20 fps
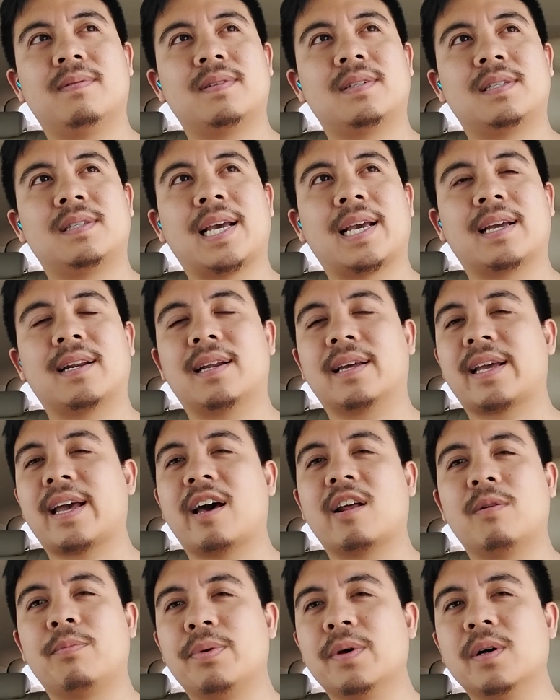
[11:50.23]
taking
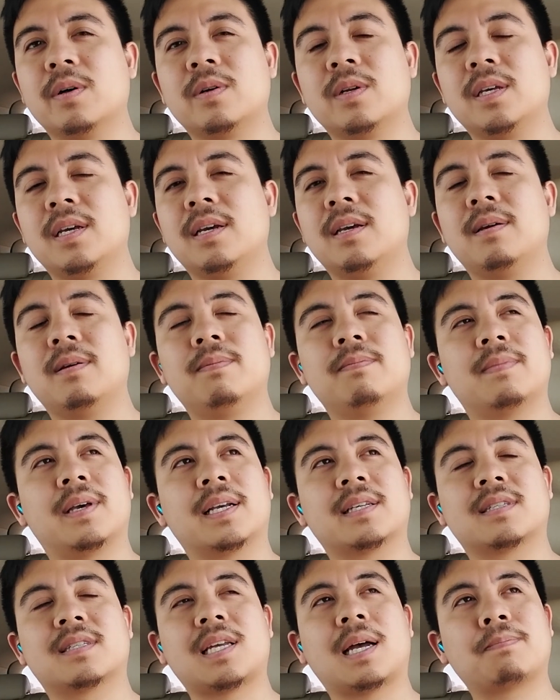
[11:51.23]
accountability,
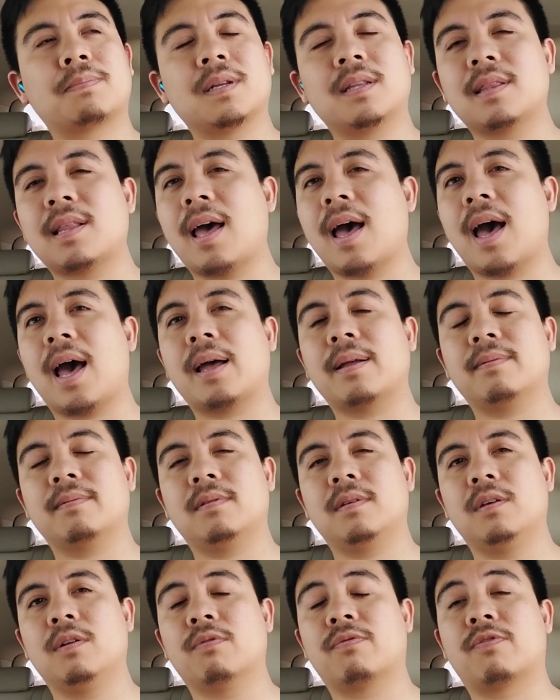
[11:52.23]
accepting that,
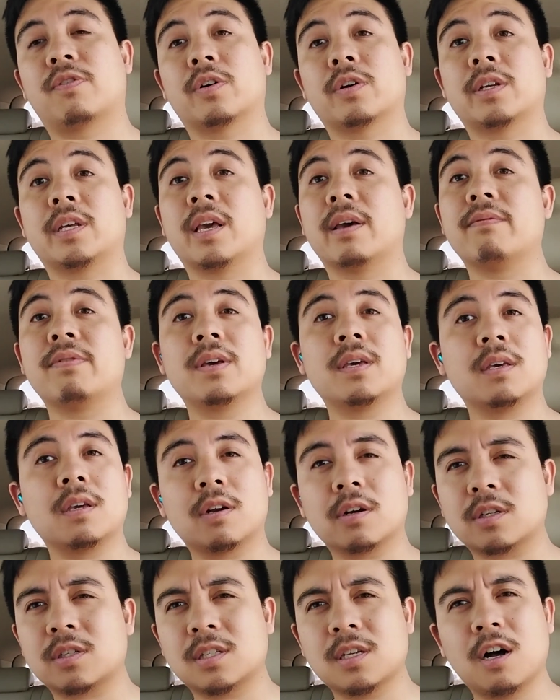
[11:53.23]
forgiving
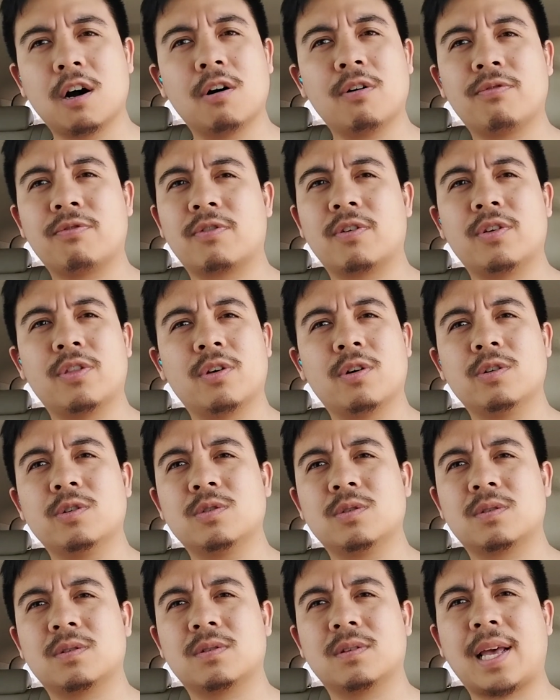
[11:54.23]
yourself for
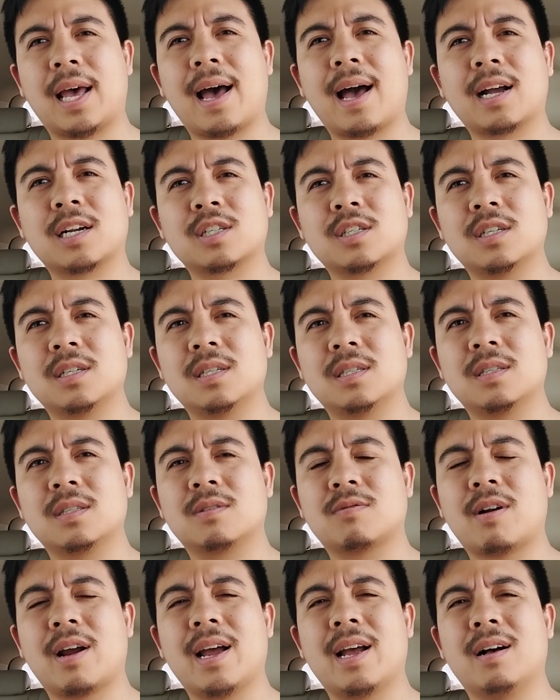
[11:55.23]
those
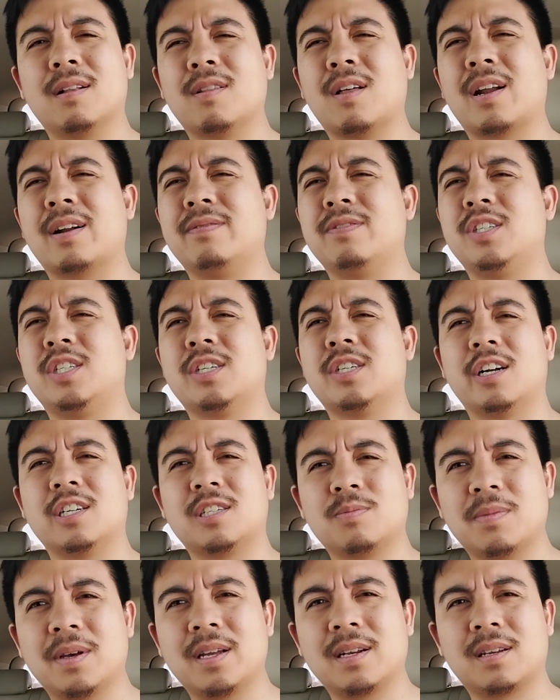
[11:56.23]
actions, right? A lot of
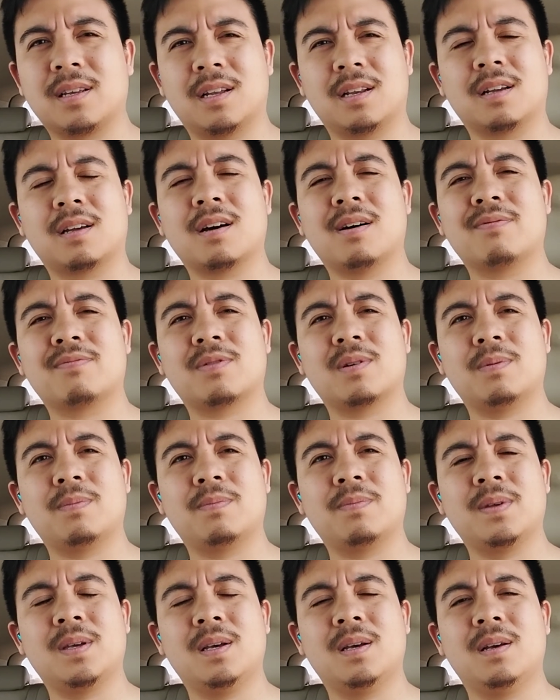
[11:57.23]
judgment can come
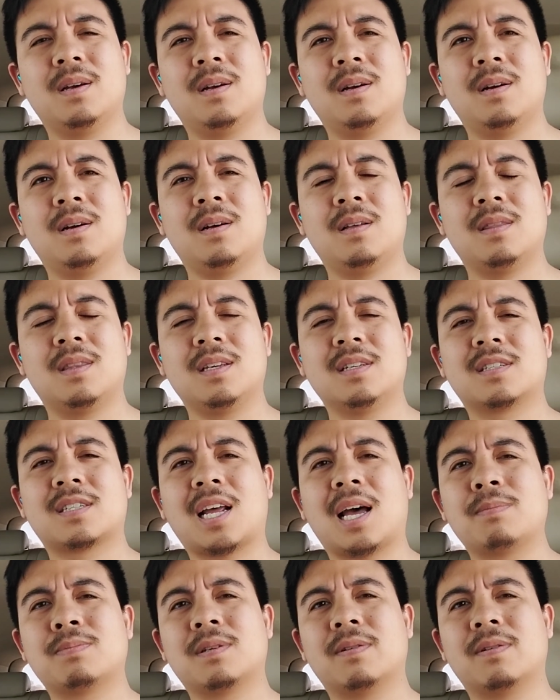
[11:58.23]
from these types